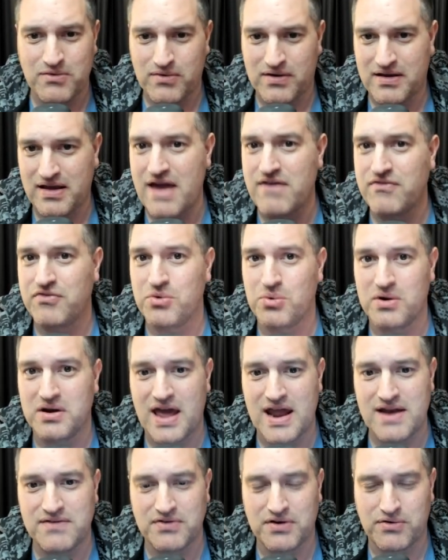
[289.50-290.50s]
everyone
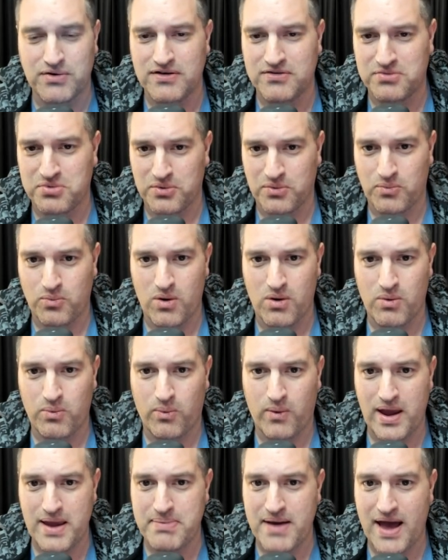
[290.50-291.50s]
kind of agrees we're
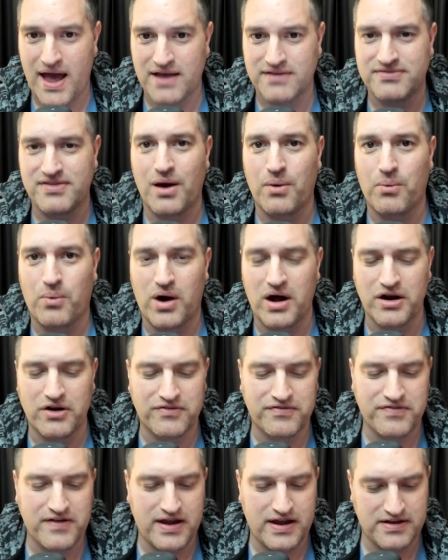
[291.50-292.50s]
way past that
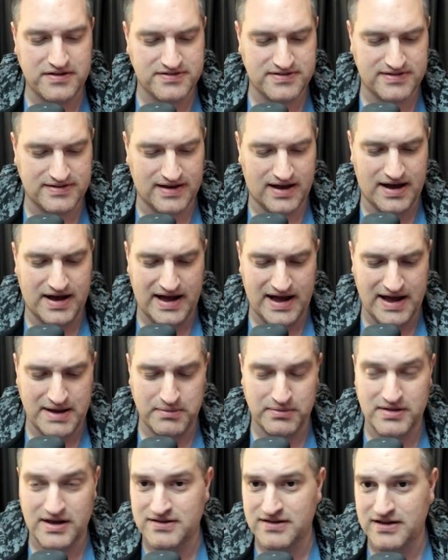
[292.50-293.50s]
Wano phase,
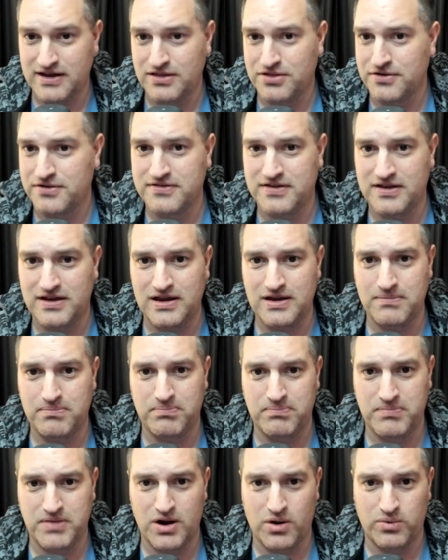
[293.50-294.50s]
and would like to either see
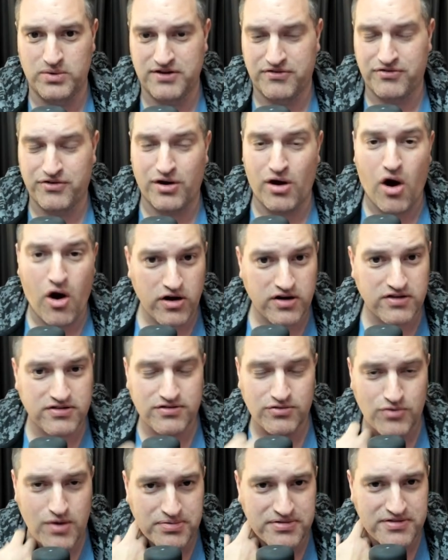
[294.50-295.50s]
different
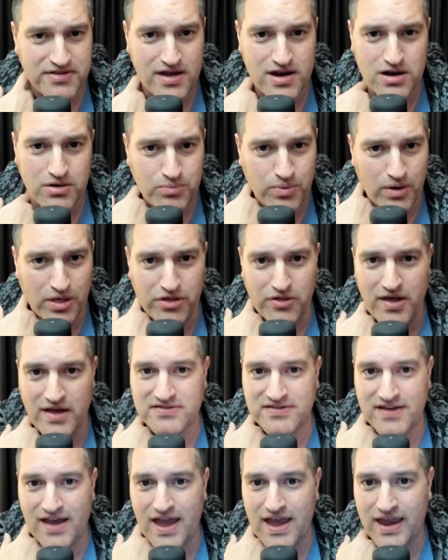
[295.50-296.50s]
arcs represented, whether
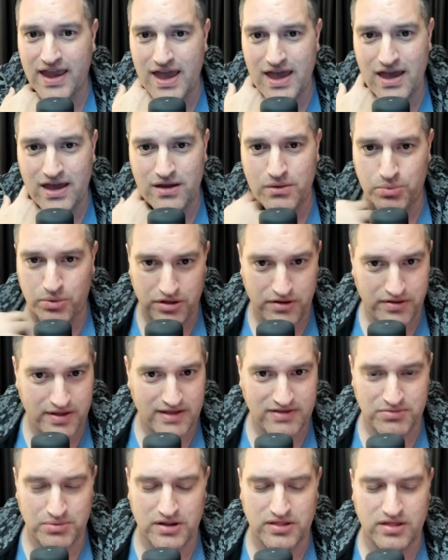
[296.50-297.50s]
that's Egghead, whether
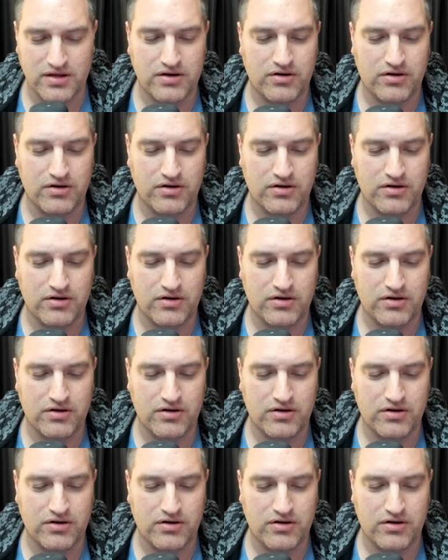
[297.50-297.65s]
that's one of the